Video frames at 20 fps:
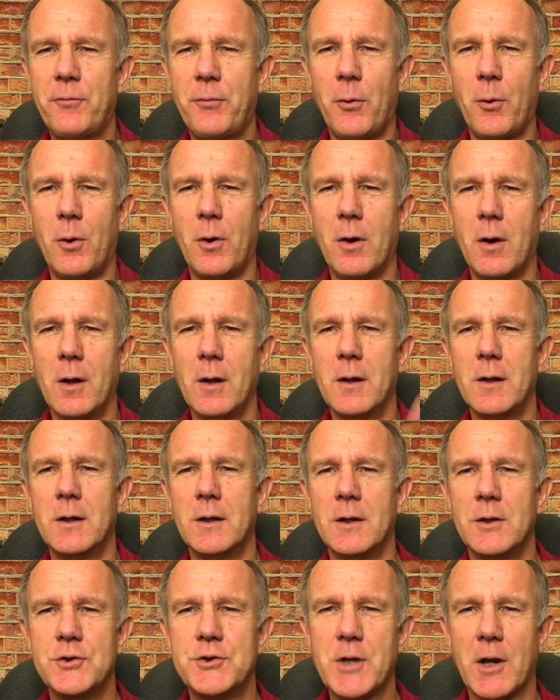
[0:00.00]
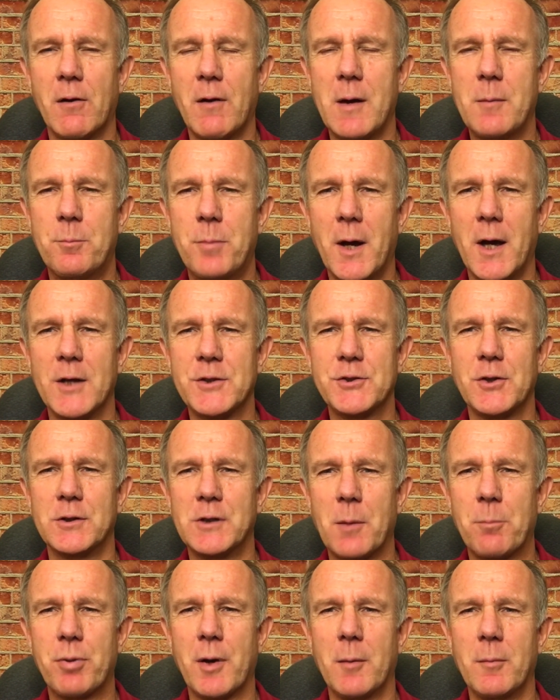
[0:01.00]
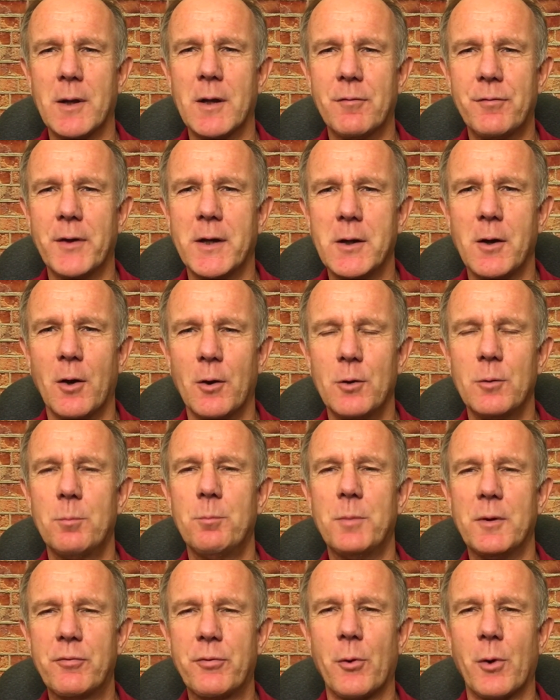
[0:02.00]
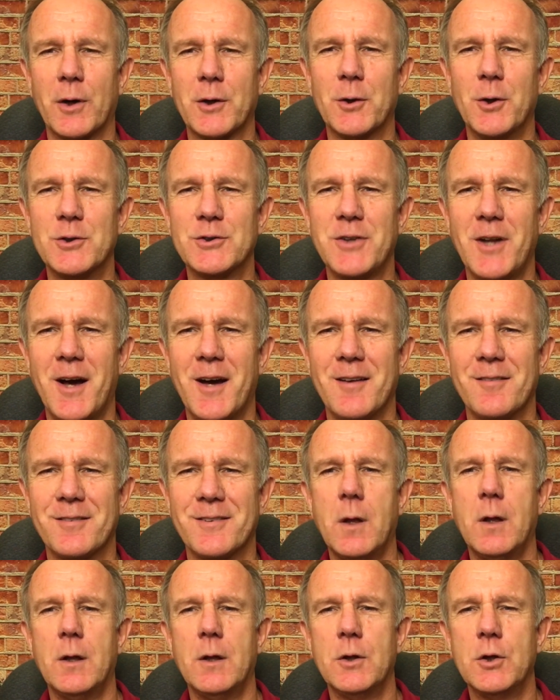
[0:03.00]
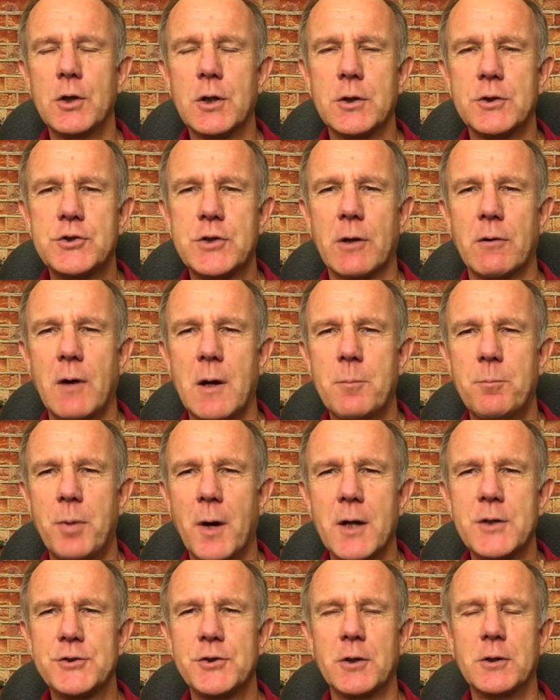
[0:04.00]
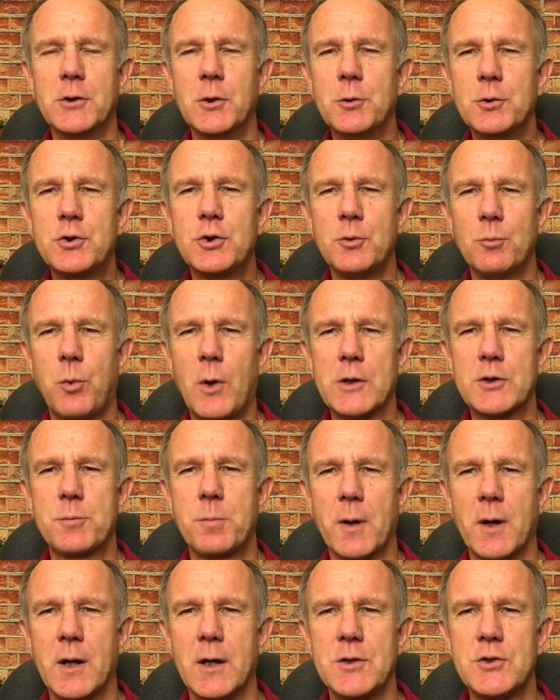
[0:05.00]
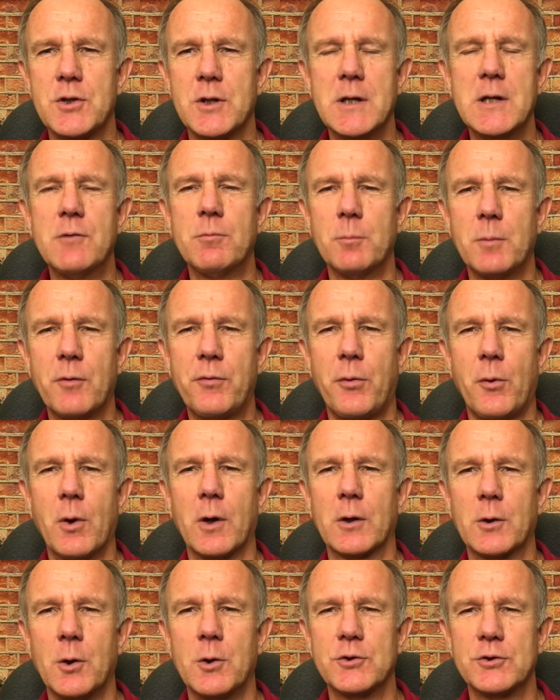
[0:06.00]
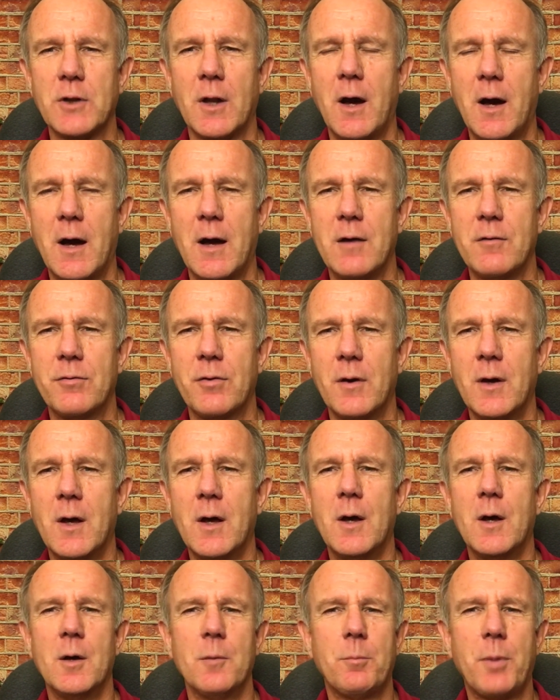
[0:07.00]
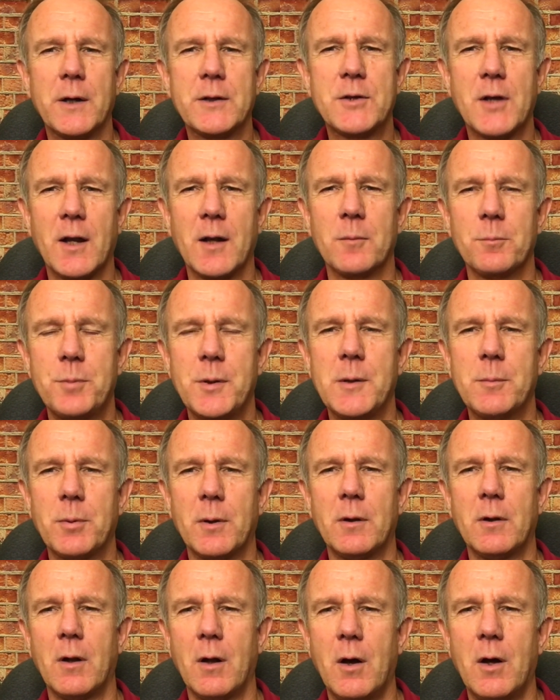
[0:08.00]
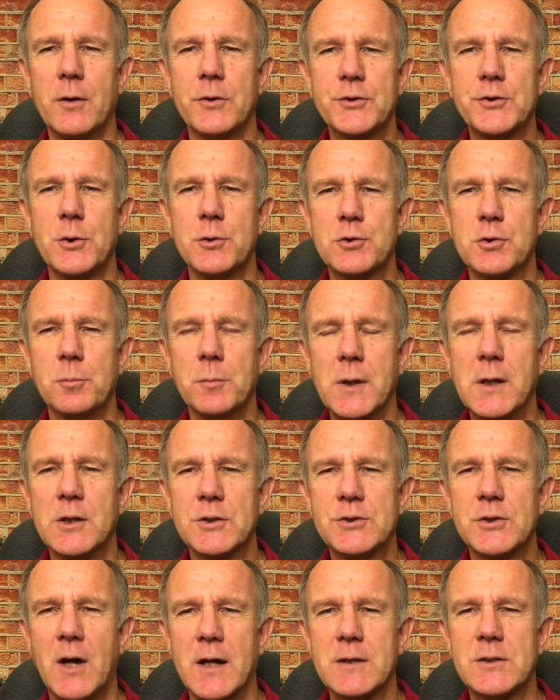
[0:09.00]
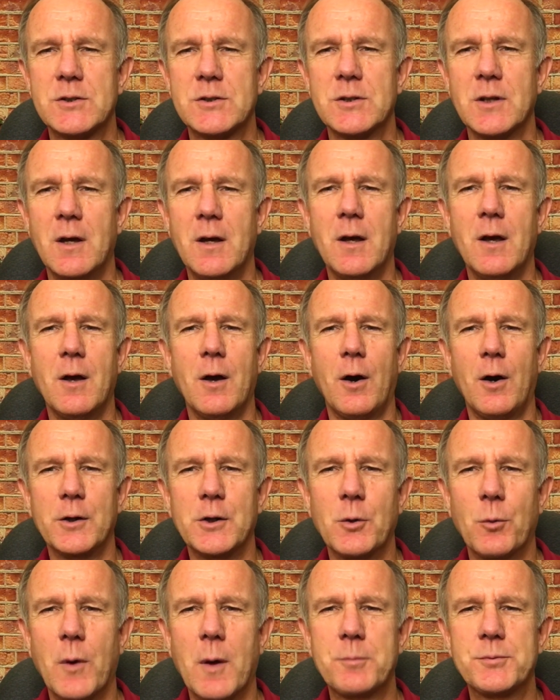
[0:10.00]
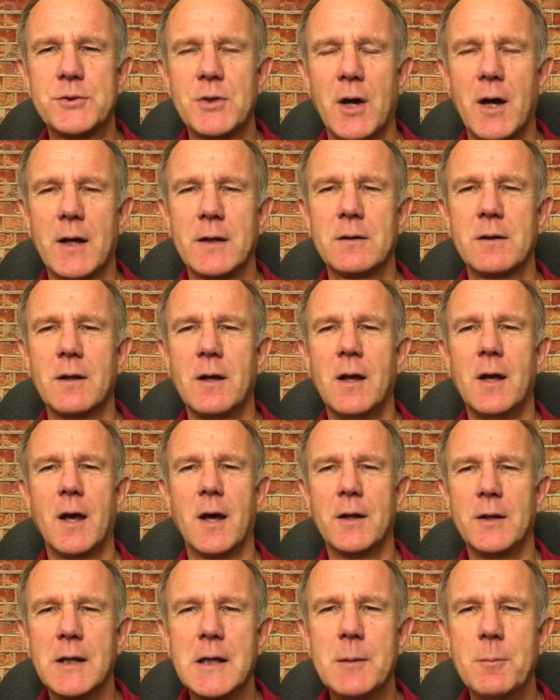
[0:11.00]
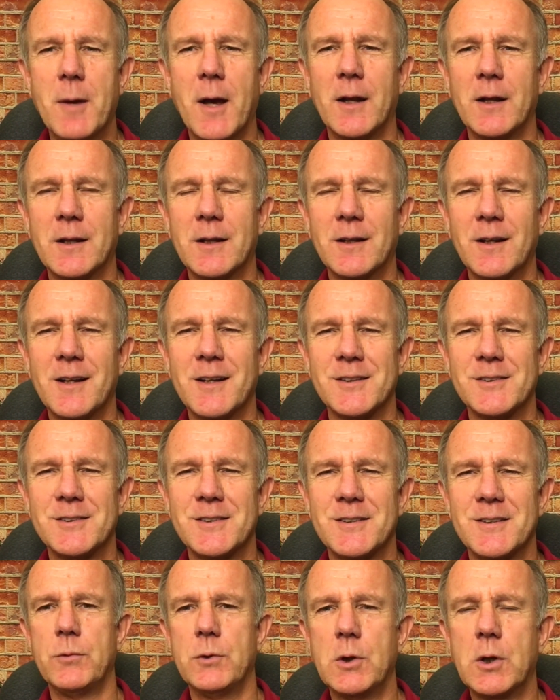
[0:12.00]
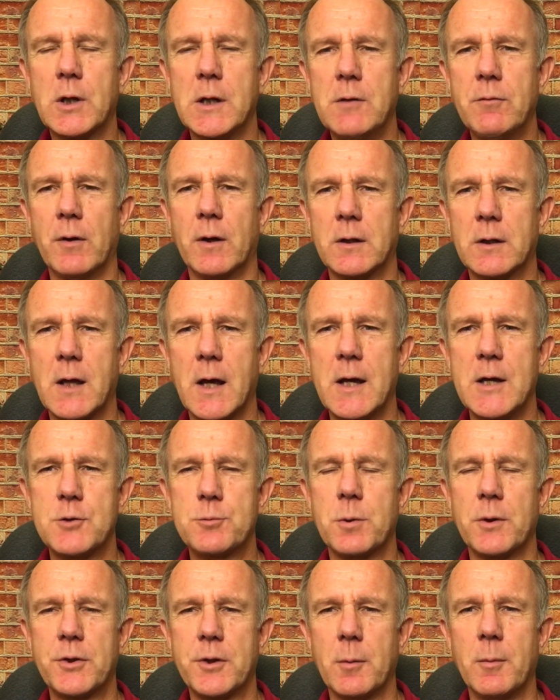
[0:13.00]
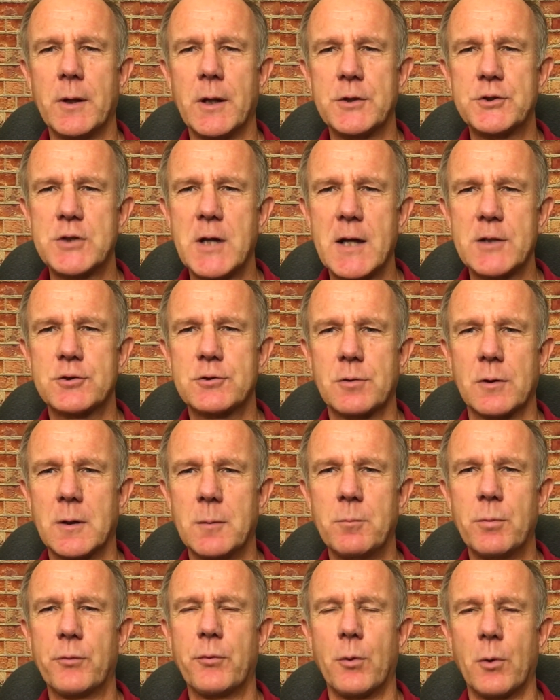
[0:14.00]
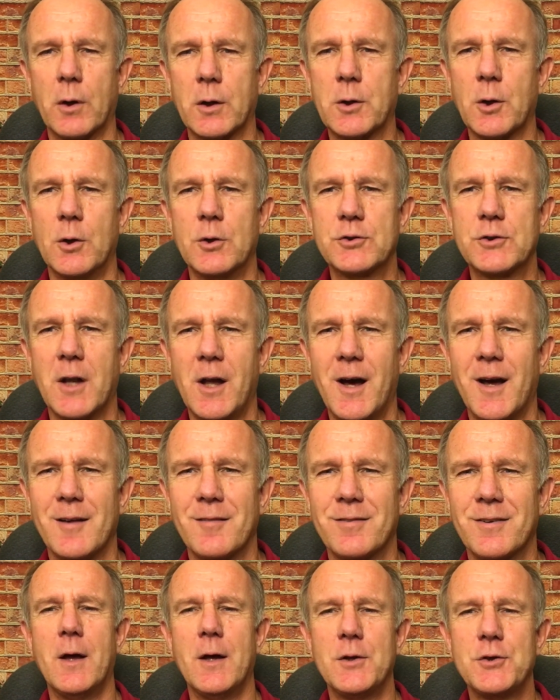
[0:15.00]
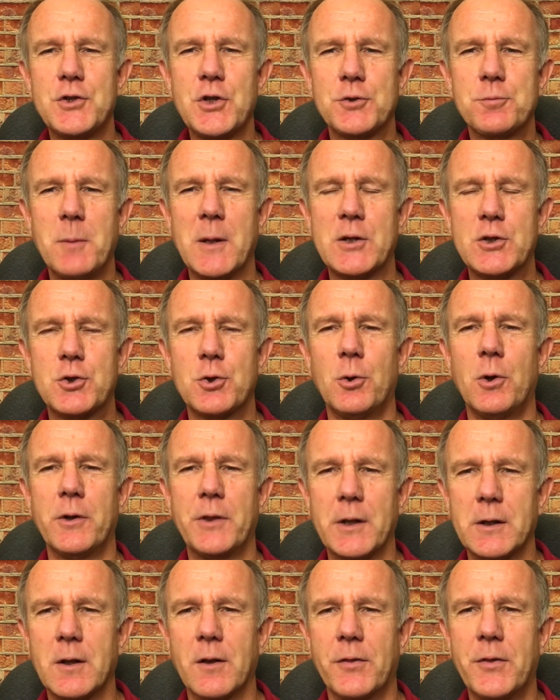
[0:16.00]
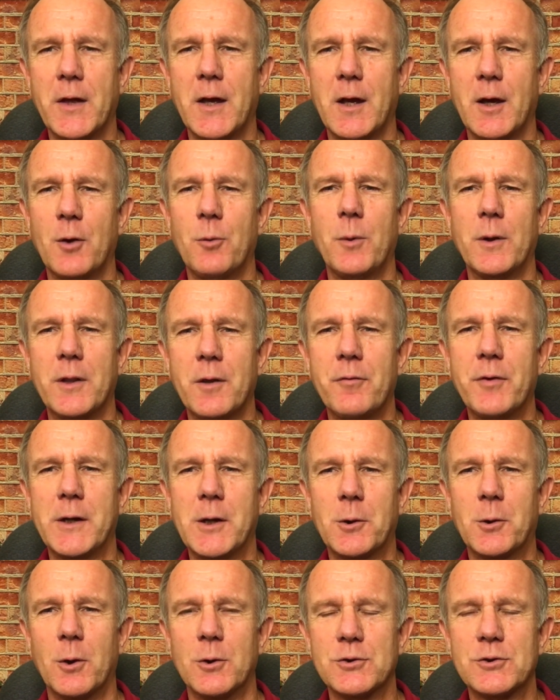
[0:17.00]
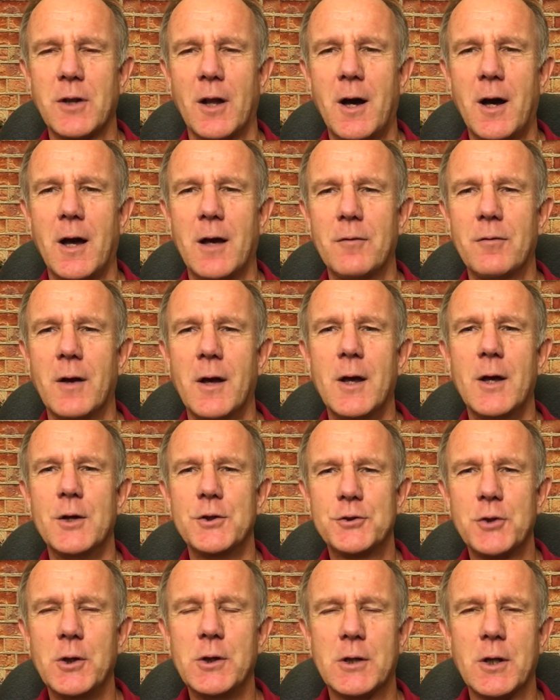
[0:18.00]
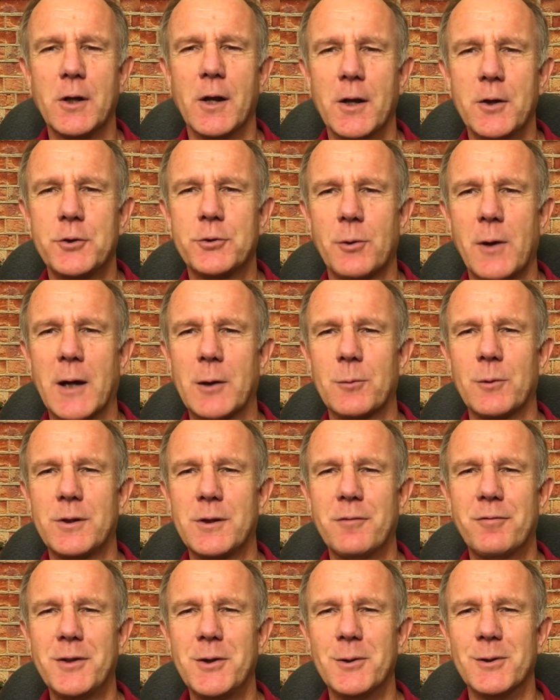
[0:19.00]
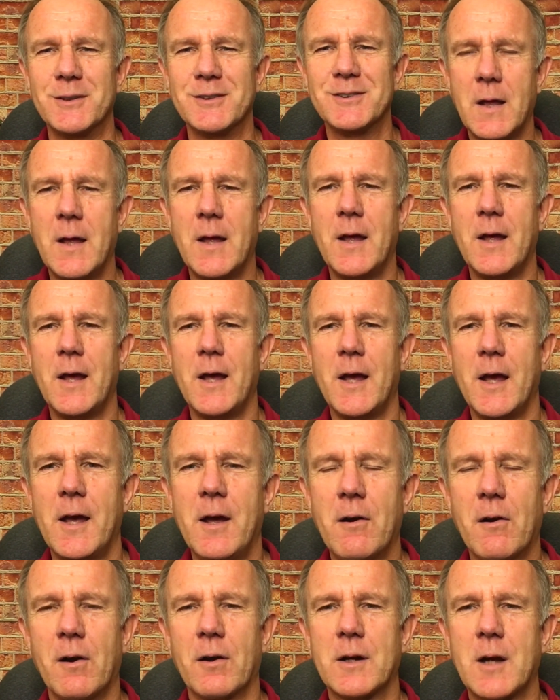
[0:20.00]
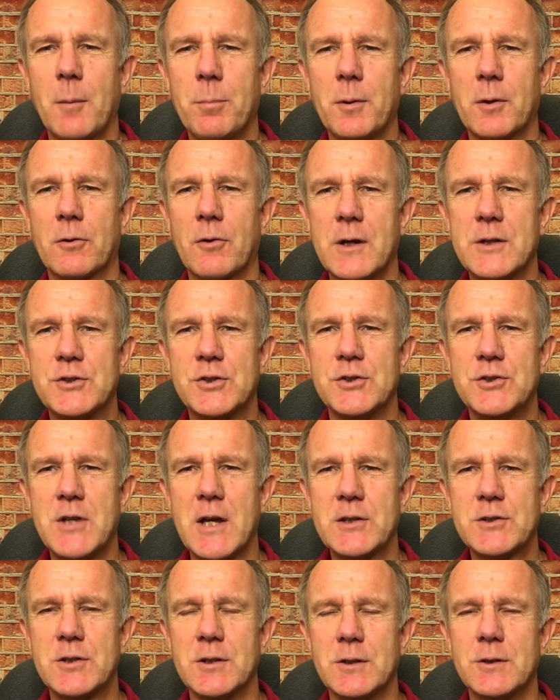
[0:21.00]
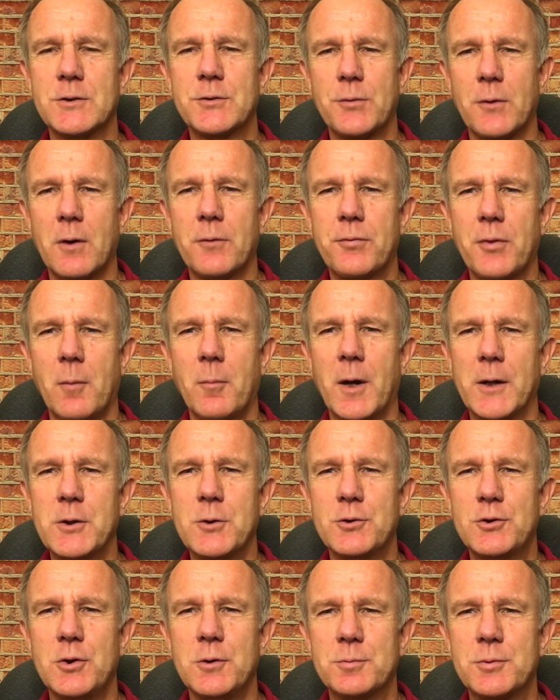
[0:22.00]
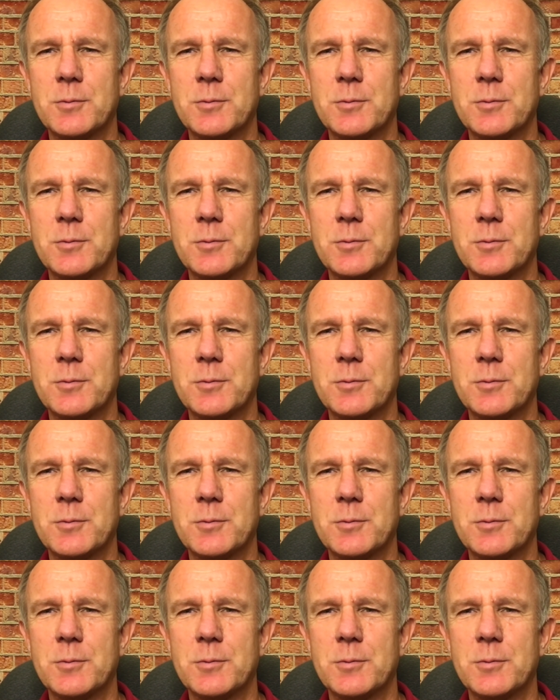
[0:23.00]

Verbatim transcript: four, generate buzz on your Premiere video before it goes live. You can generate buzz on YouTube watch page even before it goes live by telling people on social media sites, on your website, and emailing your list. You can even engage with them in the chat stream before it goes live. Just make sure that you're there when the video goes live so you can interact with your viewers. Here are a couple of great suggestions from my YouTube